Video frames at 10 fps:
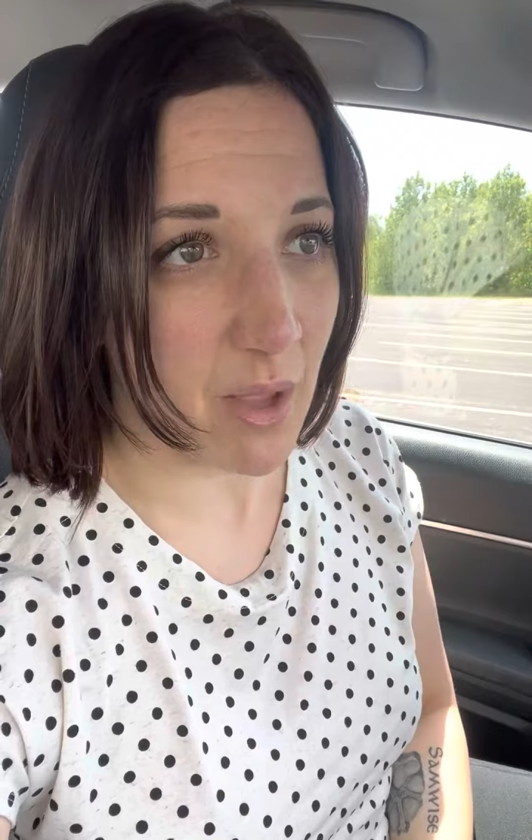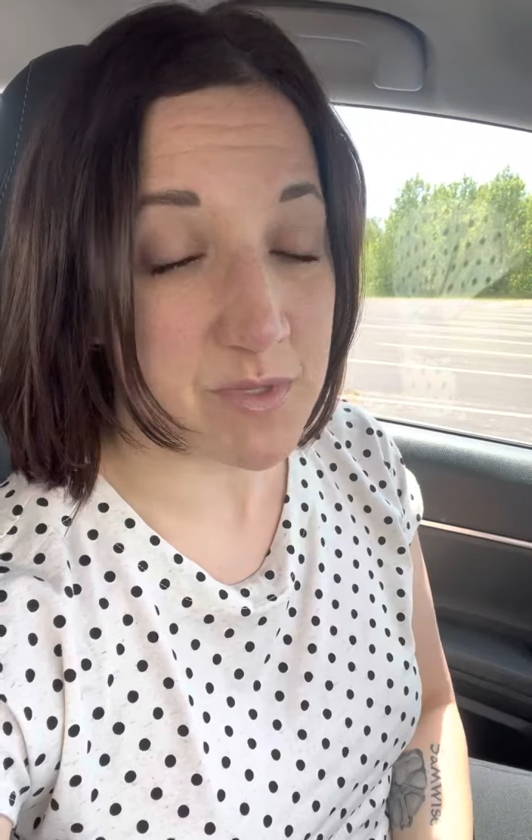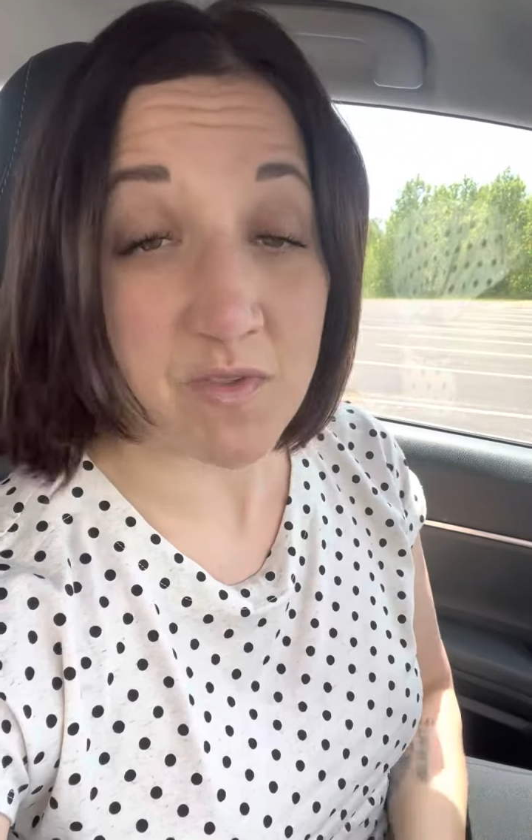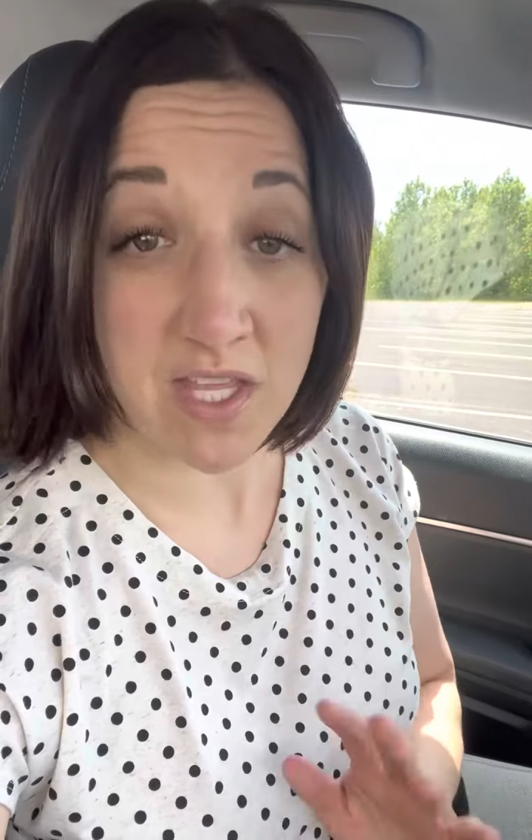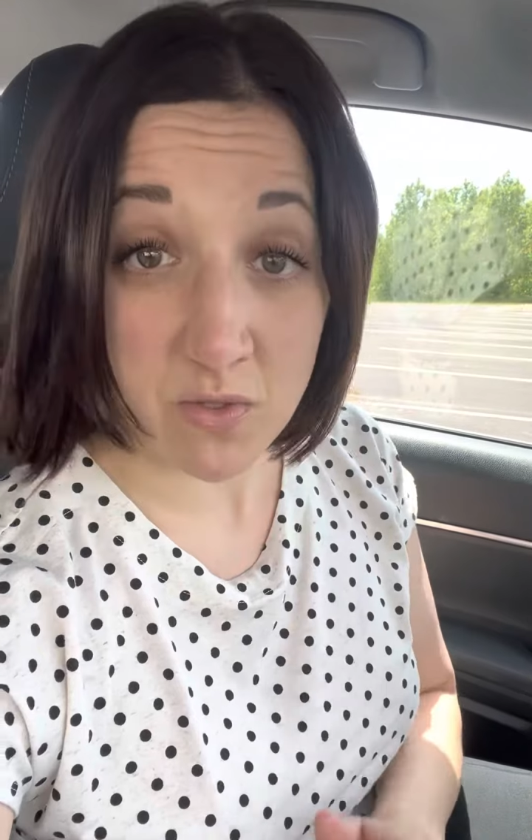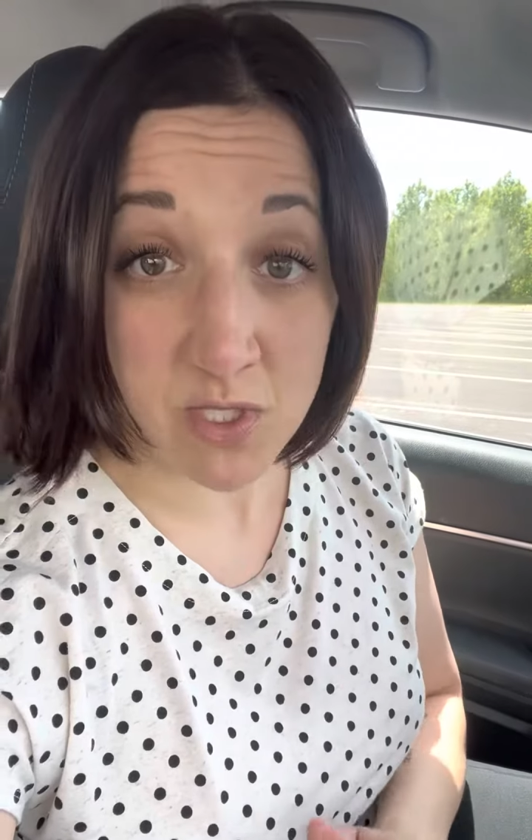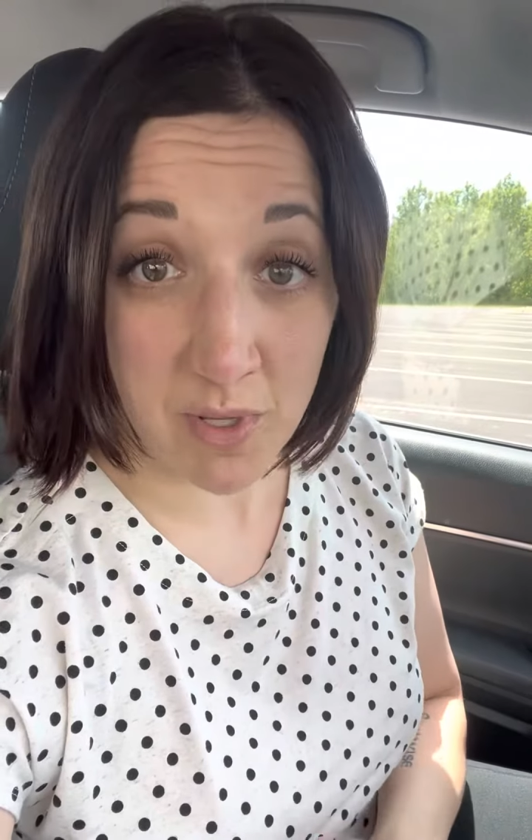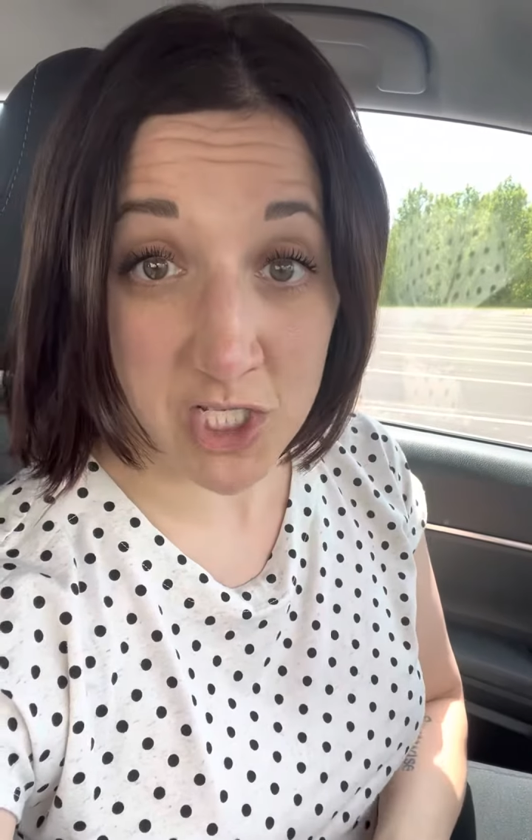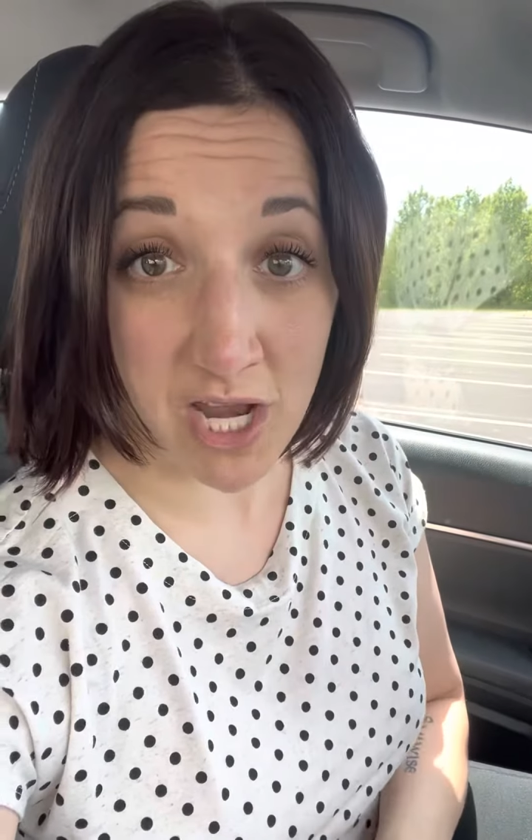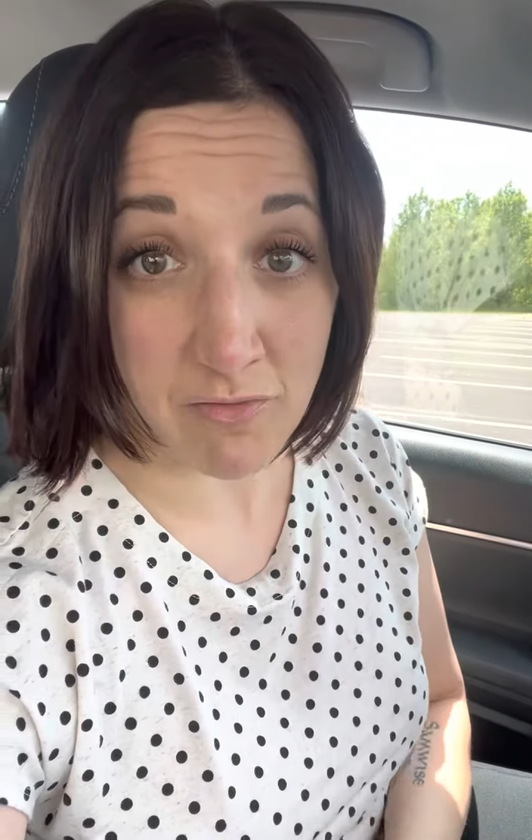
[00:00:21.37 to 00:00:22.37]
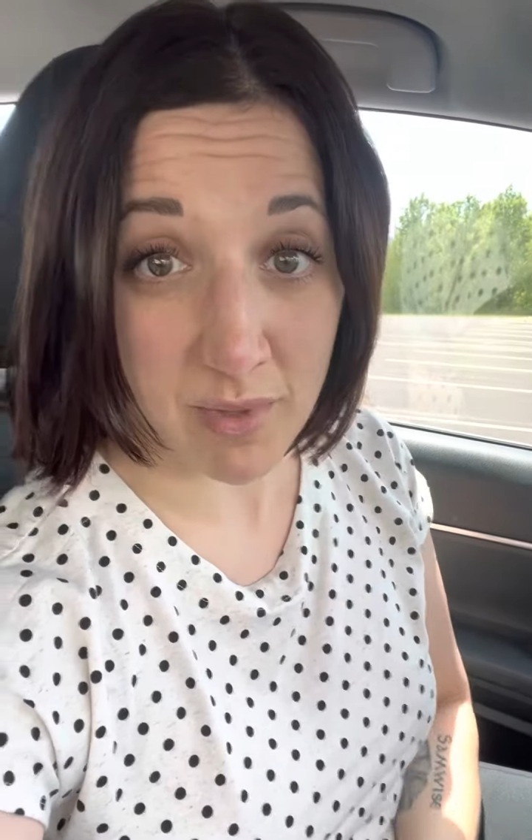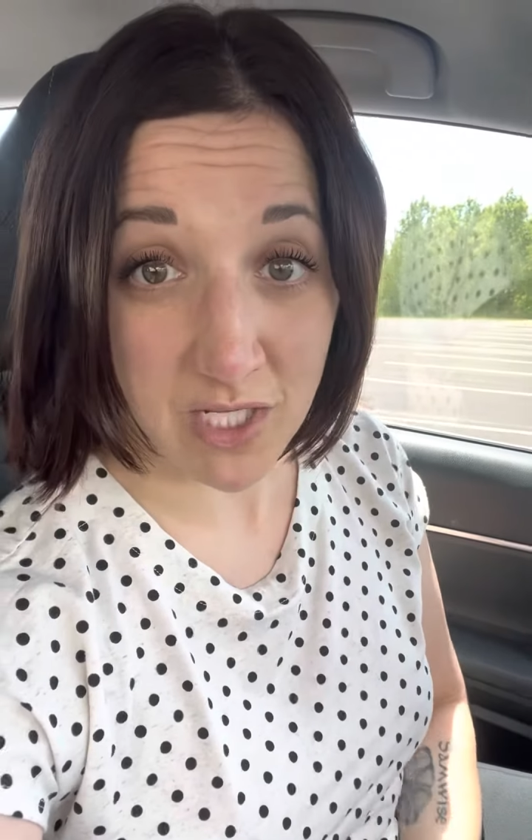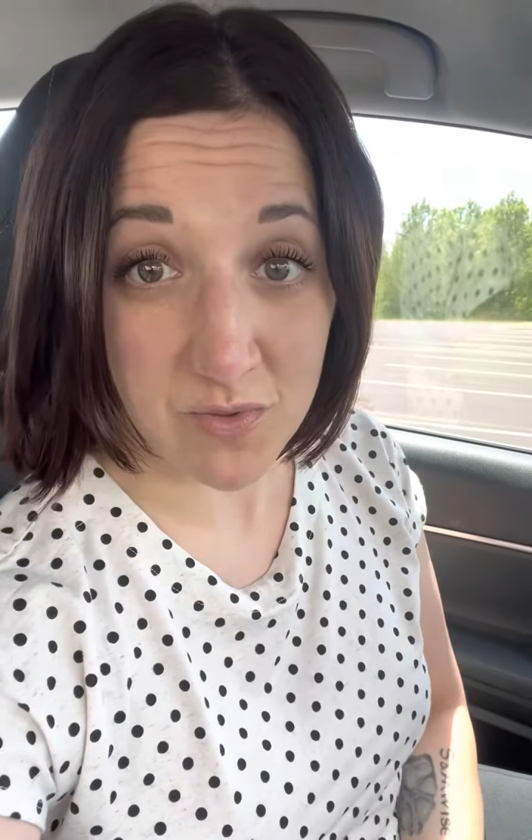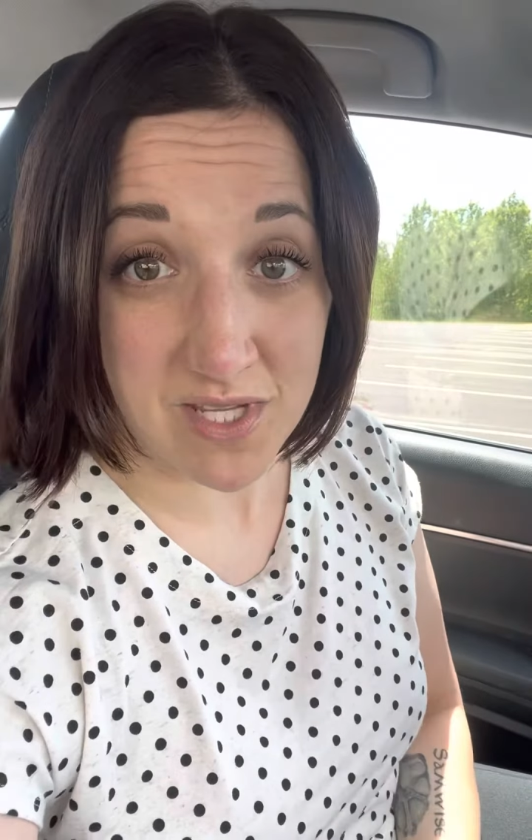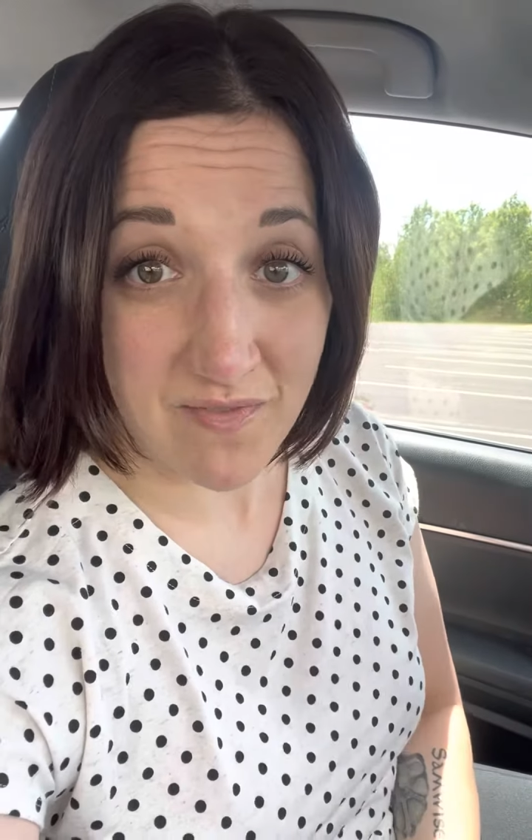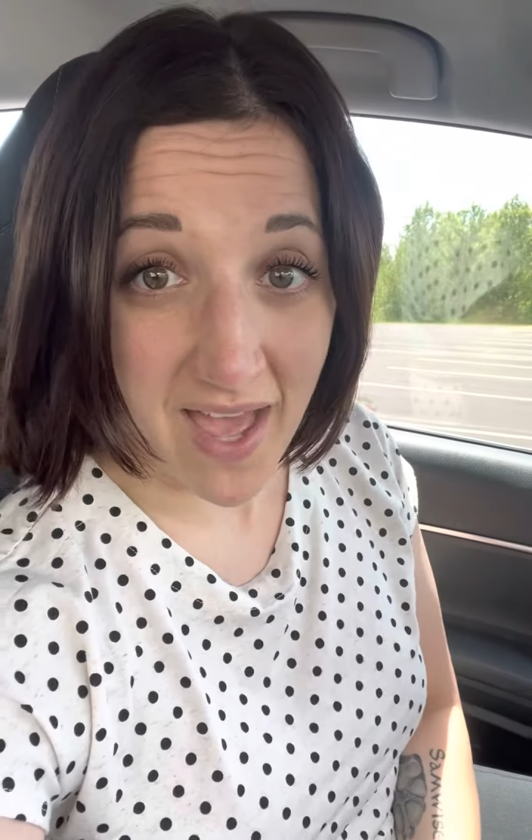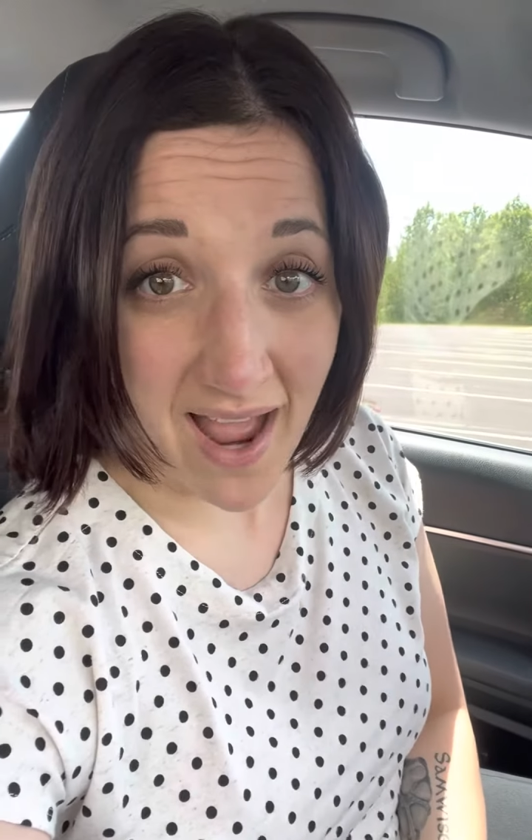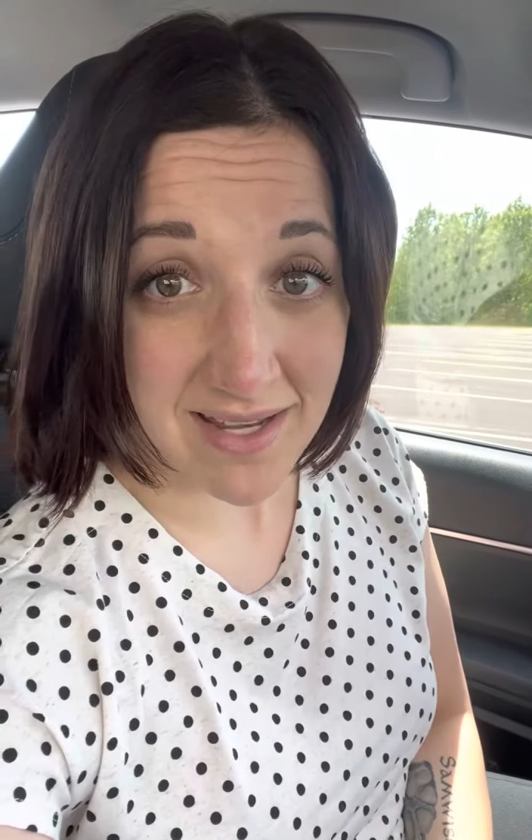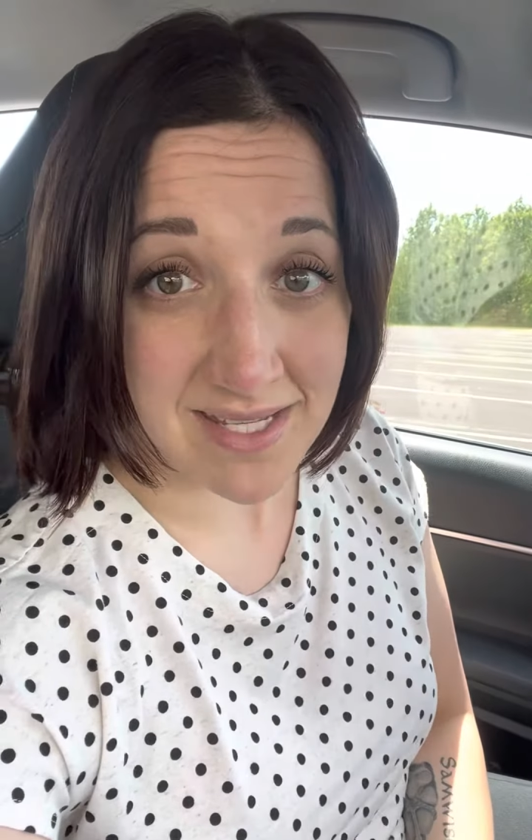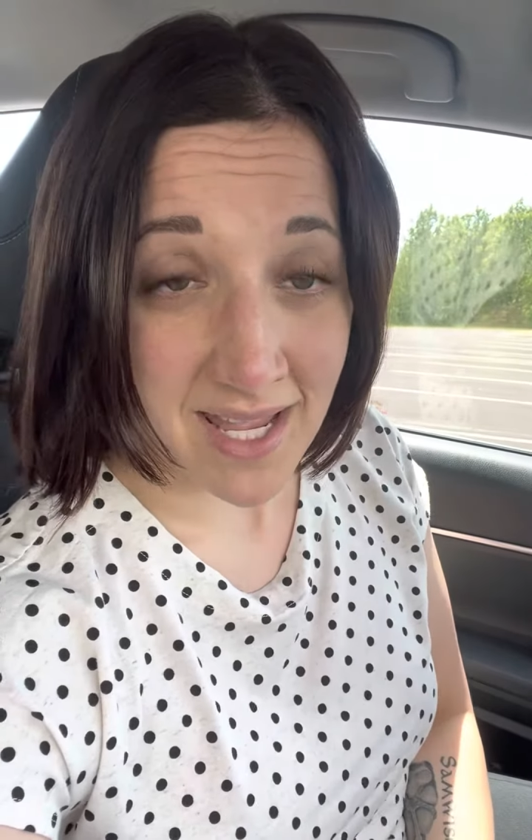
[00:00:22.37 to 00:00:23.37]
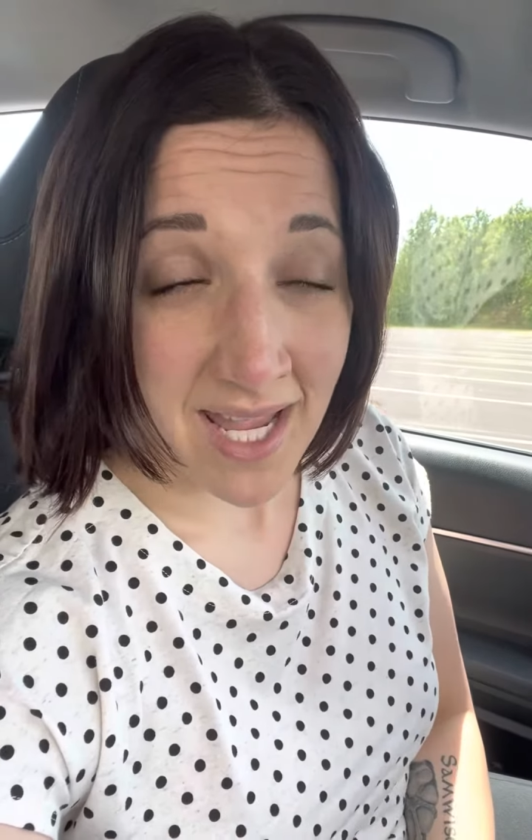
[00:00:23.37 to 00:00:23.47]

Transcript: So thank you so much to everybody who did that.